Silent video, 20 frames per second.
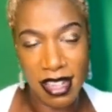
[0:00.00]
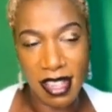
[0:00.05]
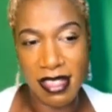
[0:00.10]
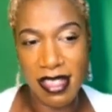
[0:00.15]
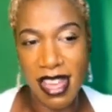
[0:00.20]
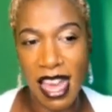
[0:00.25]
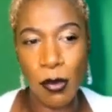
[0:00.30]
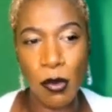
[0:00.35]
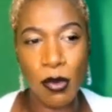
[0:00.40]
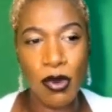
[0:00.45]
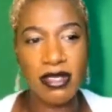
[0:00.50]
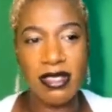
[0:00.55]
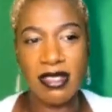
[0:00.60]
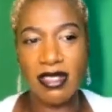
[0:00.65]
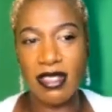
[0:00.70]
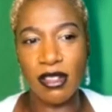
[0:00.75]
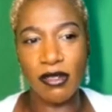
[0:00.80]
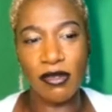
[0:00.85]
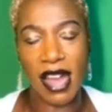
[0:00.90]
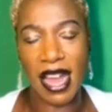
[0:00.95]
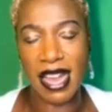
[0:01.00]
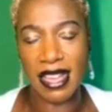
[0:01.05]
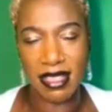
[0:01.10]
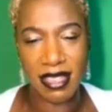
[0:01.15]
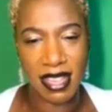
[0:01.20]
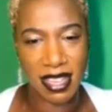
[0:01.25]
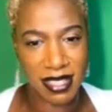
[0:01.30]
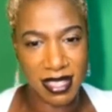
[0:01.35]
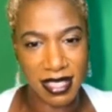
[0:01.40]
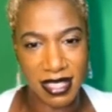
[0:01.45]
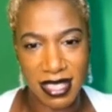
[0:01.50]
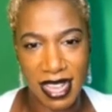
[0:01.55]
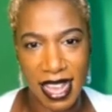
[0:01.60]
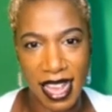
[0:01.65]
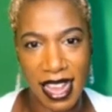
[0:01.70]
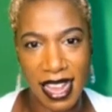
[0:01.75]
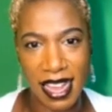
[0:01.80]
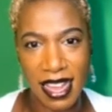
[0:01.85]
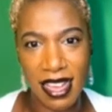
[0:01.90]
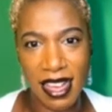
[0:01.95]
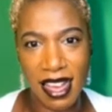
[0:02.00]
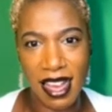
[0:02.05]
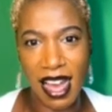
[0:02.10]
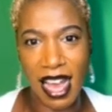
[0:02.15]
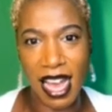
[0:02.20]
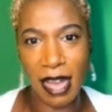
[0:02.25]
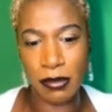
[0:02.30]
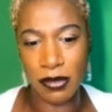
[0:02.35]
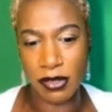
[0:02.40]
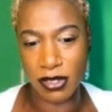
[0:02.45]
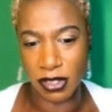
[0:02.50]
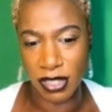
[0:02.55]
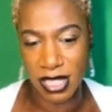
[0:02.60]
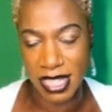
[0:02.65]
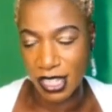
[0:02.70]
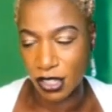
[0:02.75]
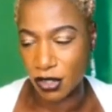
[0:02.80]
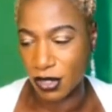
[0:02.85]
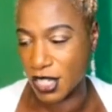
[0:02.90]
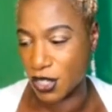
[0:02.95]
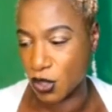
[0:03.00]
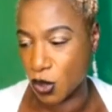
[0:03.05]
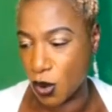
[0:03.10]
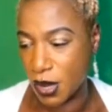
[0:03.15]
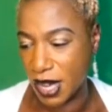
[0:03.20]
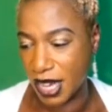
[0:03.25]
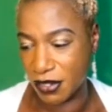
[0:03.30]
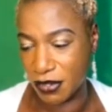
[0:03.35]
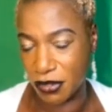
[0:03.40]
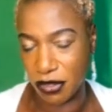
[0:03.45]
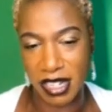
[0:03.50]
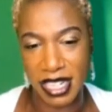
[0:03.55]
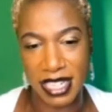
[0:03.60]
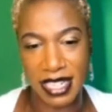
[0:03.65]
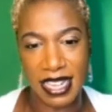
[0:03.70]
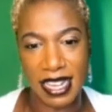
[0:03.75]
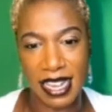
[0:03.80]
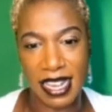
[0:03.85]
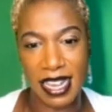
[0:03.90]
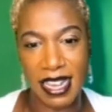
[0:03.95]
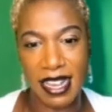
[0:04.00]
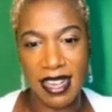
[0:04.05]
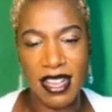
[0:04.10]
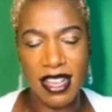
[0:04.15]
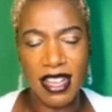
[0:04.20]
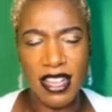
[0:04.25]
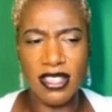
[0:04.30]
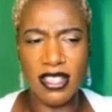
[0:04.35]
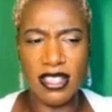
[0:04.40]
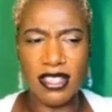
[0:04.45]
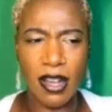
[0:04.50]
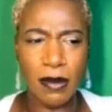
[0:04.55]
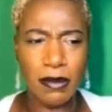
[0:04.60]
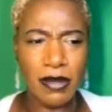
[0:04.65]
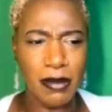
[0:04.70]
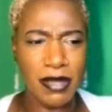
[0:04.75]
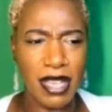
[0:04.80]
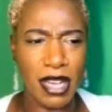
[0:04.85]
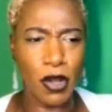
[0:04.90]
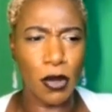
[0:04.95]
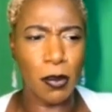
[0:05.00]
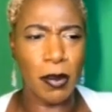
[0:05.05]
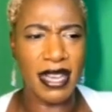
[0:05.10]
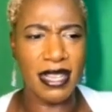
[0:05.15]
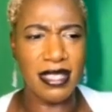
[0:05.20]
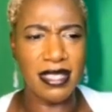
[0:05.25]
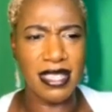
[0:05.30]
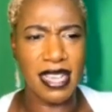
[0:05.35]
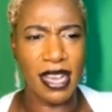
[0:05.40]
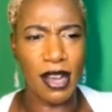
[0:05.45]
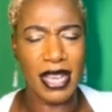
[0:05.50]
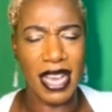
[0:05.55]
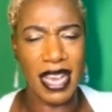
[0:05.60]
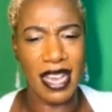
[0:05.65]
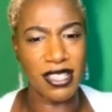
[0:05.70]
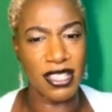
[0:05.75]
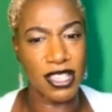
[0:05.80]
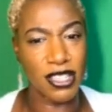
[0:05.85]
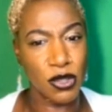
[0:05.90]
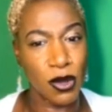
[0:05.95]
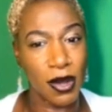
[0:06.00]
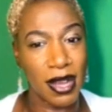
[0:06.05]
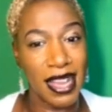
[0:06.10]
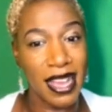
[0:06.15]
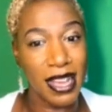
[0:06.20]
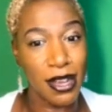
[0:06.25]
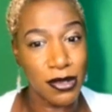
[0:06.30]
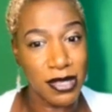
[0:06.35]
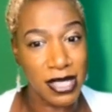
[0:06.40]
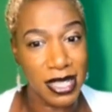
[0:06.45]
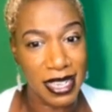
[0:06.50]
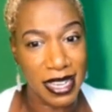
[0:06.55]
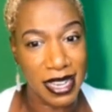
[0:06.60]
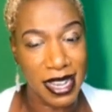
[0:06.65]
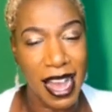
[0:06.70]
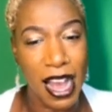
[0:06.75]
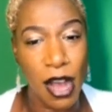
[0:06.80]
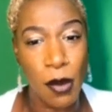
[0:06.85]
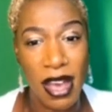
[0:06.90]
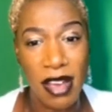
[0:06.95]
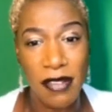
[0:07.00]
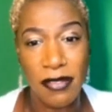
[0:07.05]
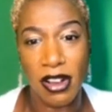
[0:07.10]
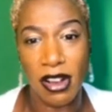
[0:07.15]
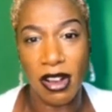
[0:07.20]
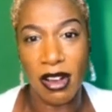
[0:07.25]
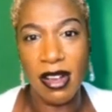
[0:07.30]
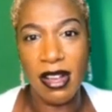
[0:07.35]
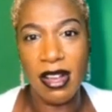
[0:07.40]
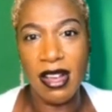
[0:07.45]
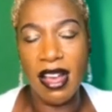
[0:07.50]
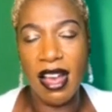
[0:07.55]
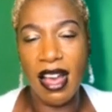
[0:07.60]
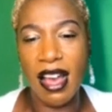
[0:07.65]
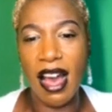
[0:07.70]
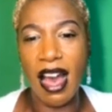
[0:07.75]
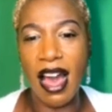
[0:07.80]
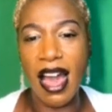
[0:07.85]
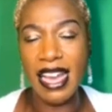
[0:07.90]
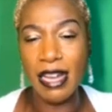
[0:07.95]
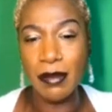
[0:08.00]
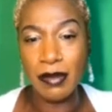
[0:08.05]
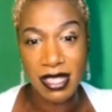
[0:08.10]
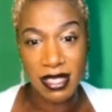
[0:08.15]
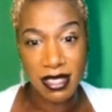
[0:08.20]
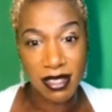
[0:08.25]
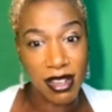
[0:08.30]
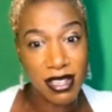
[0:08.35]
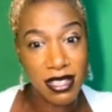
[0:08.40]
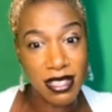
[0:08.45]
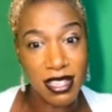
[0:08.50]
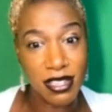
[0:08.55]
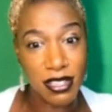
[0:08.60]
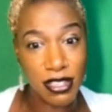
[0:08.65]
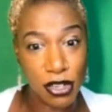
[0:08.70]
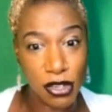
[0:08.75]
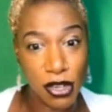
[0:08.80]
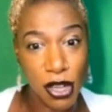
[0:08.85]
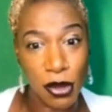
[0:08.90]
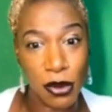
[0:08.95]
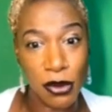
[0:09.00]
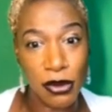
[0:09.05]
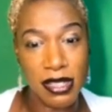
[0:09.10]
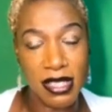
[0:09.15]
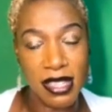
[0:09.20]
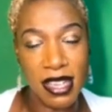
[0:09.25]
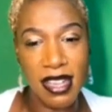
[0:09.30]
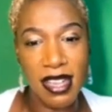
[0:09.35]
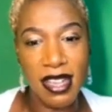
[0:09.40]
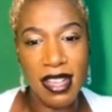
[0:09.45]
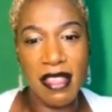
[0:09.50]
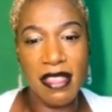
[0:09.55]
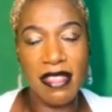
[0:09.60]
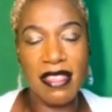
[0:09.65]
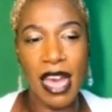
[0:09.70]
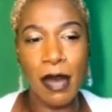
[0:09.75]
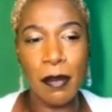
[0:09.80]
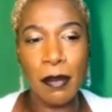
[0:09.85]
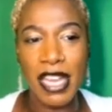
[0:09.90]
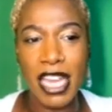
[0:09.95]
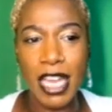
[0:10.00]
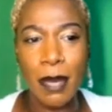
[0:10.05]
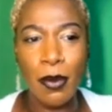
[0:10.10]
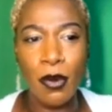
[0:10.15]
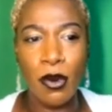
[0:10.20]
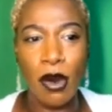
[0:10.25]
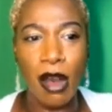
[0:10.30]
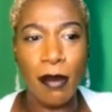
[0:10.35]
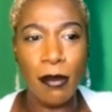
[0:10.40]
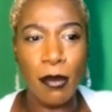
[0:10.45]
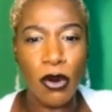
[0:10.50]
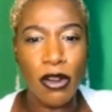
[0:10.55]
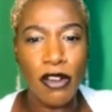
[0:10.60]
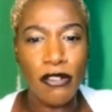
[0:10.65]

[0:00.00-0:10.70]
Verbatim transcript: That wasn't the right thing to say. I'm literally talking freely here. So sometimes I look back and say, okay, she's not elderly. However, I am disgusted to note that people are more